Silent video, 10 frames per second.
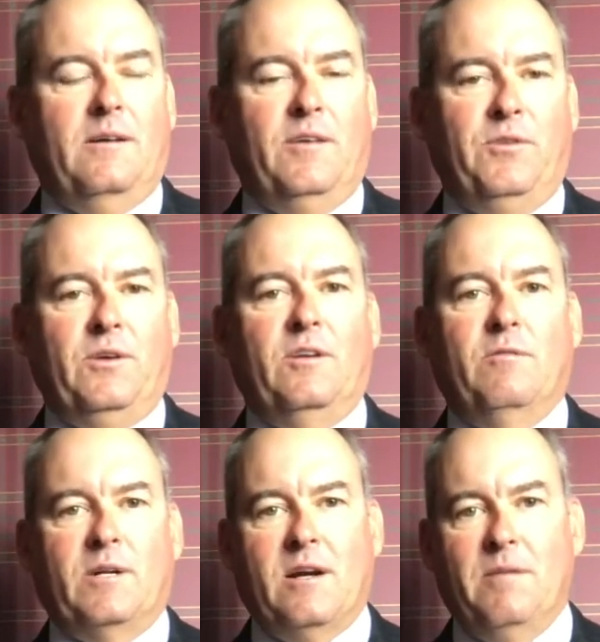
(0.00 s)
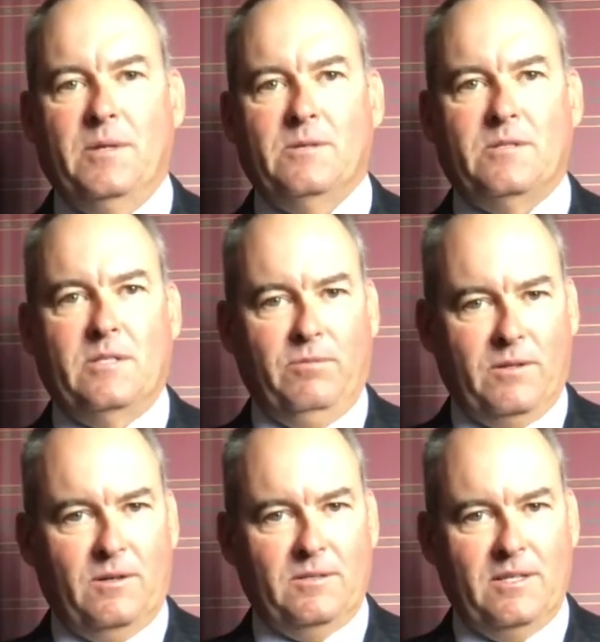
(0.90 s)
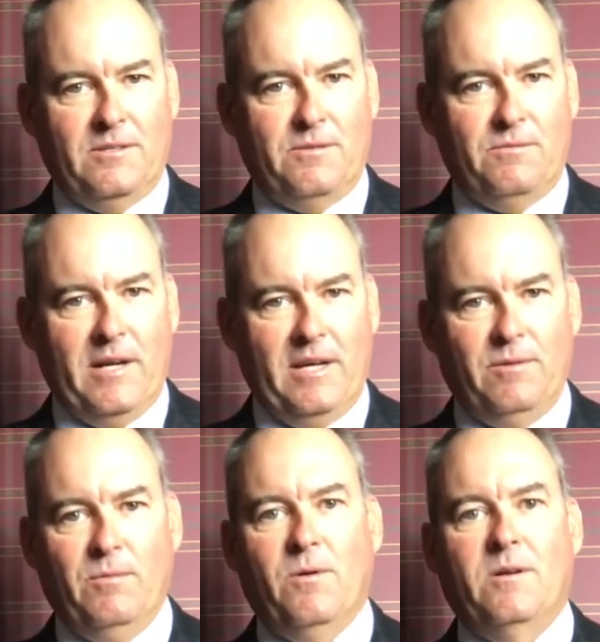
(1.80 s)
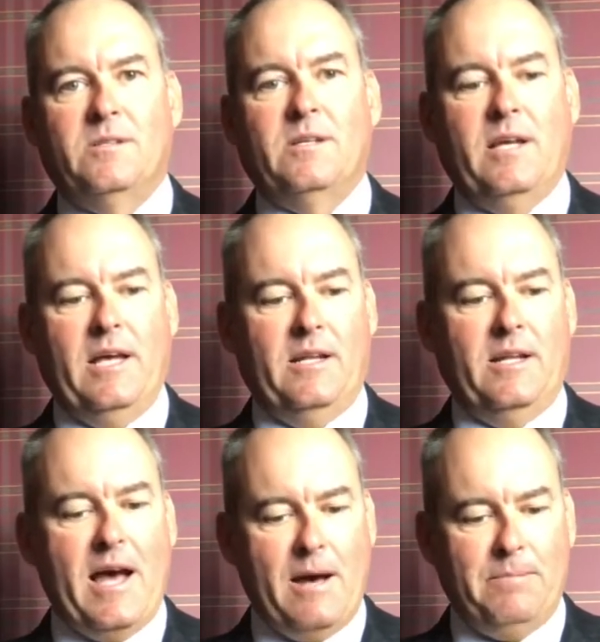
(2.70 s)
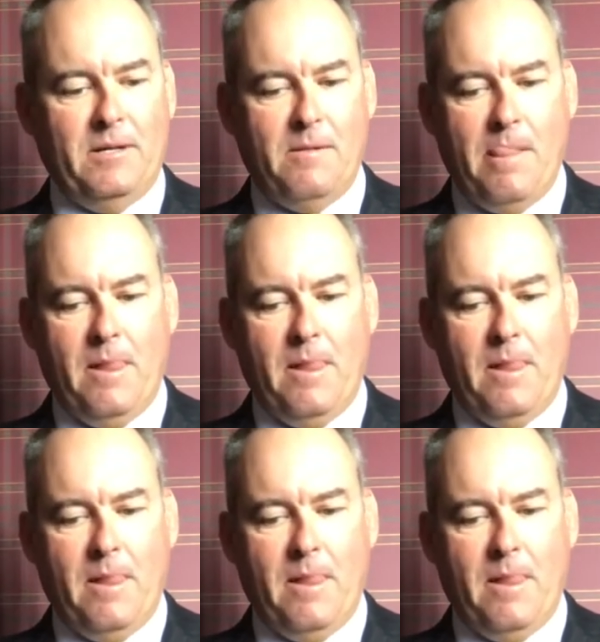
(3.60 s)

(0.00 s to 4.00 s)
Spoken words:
if you can overcome those difficulties, great rewards can happen.